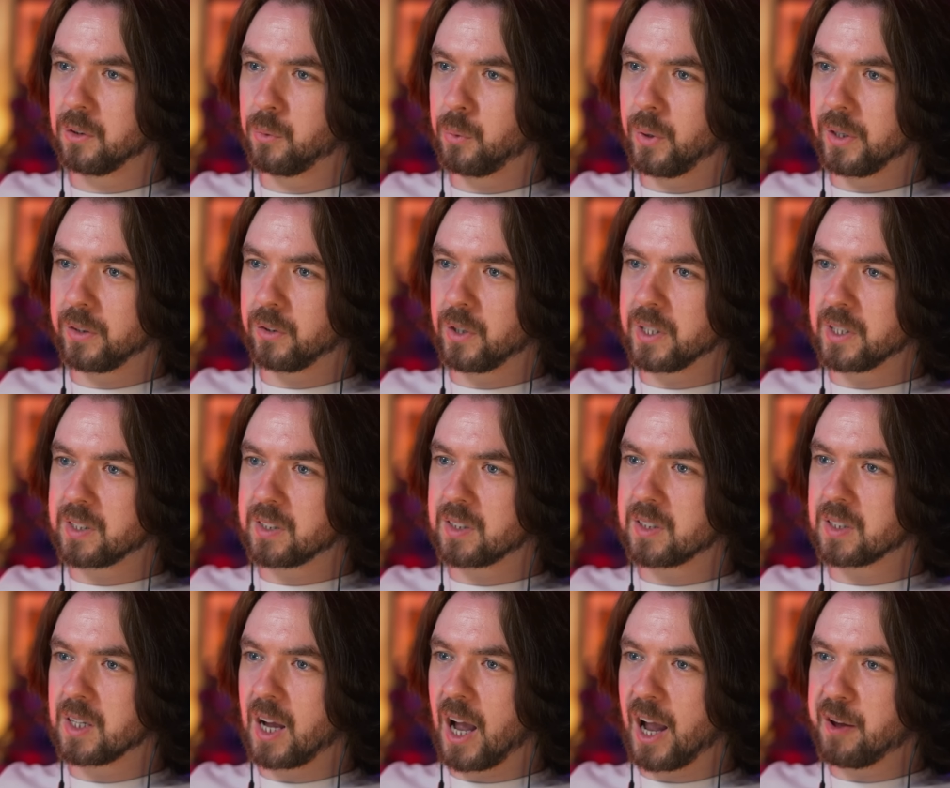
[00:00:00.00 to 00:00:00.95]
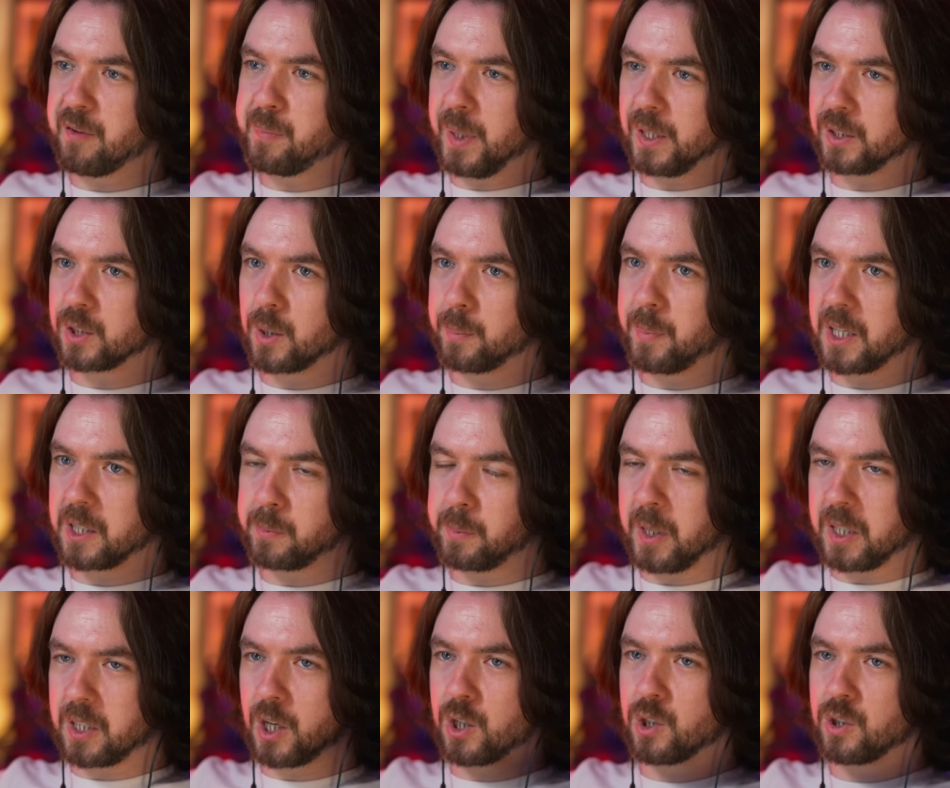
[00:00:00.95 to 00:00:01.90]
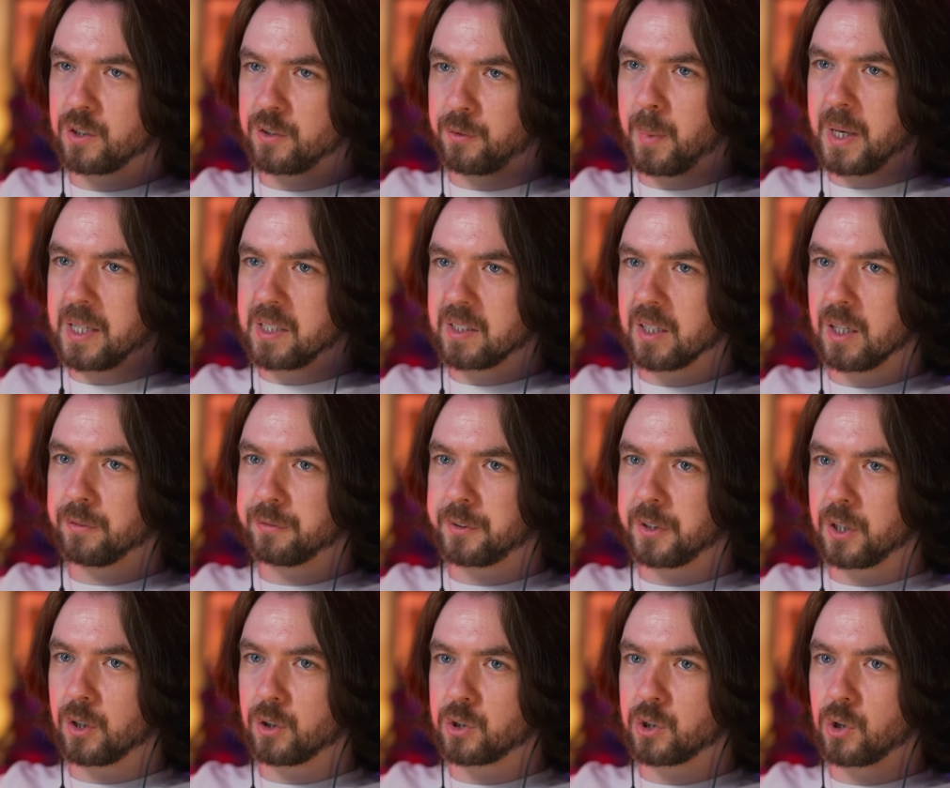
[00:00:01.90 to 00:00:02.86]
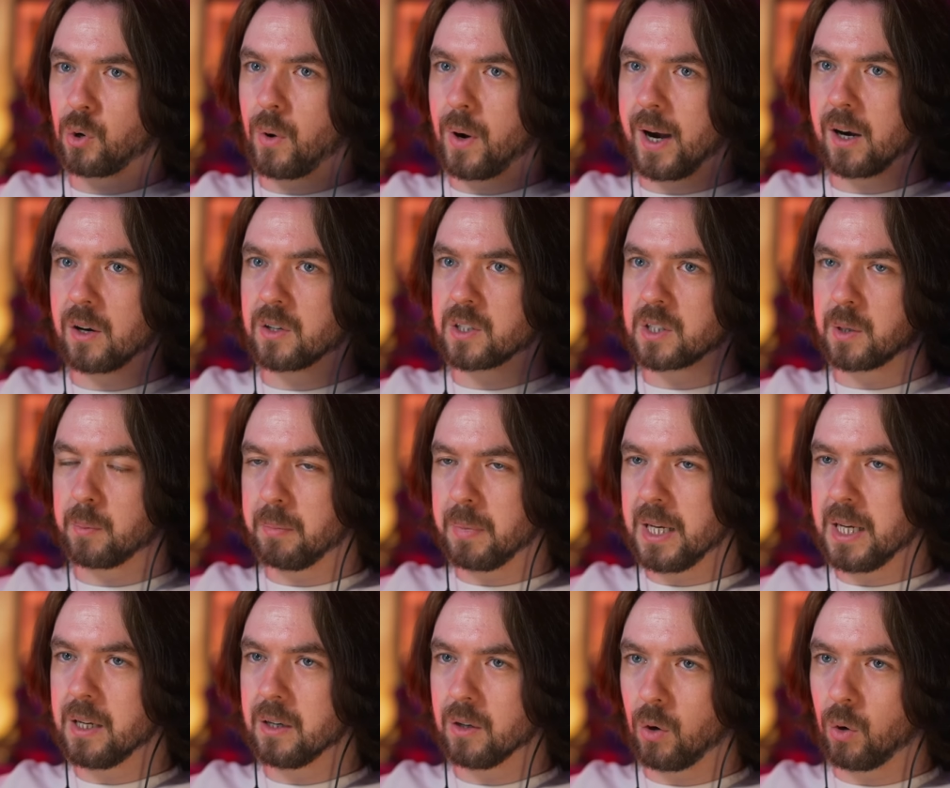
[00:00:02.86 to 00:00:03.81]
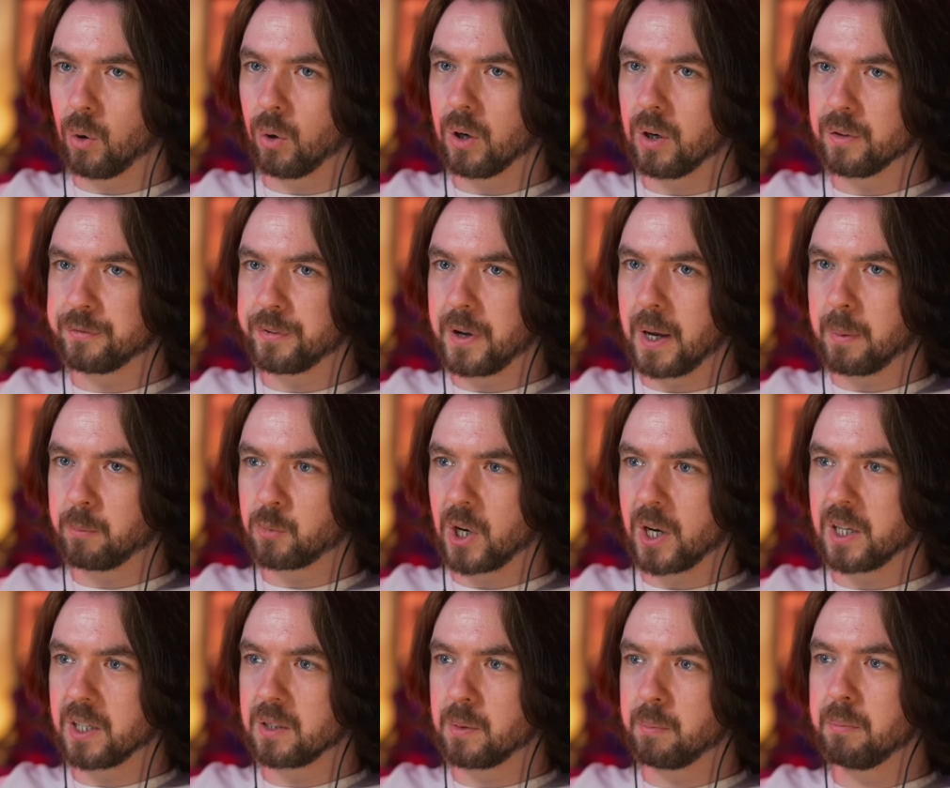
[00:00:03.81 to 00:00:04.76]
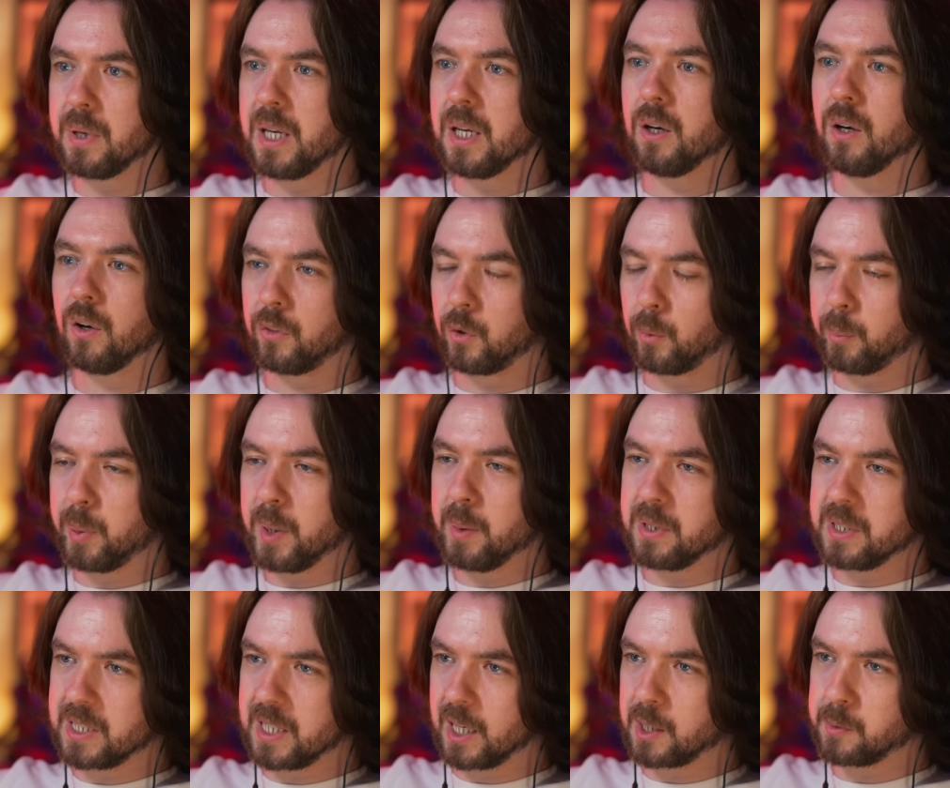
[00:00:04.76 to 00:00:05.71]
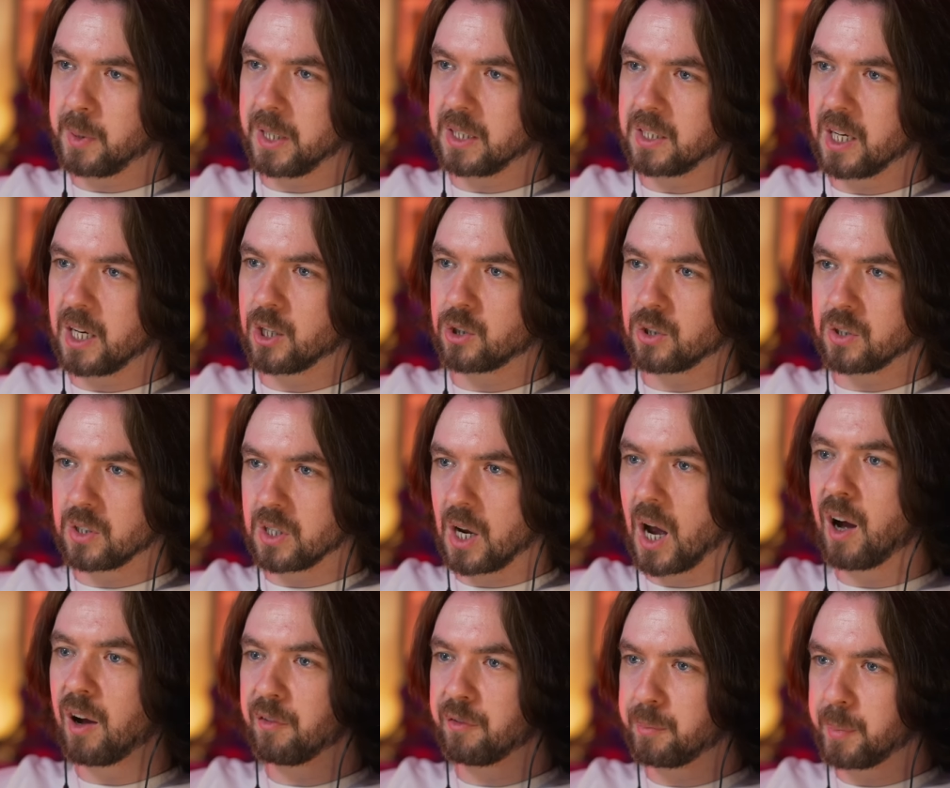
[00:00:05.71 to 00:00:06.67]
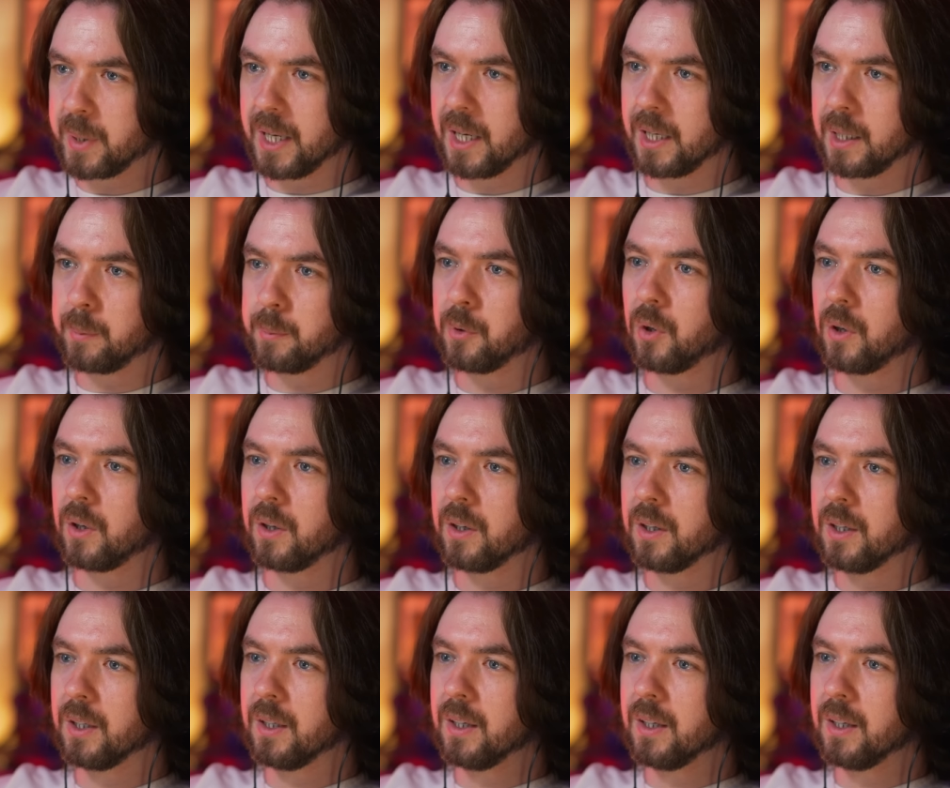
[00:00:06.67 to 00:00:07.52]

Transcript: whether it's I've built up expectations for myself that are so hard to meet, or if I'm trying to meet other people's expectations of me anymore.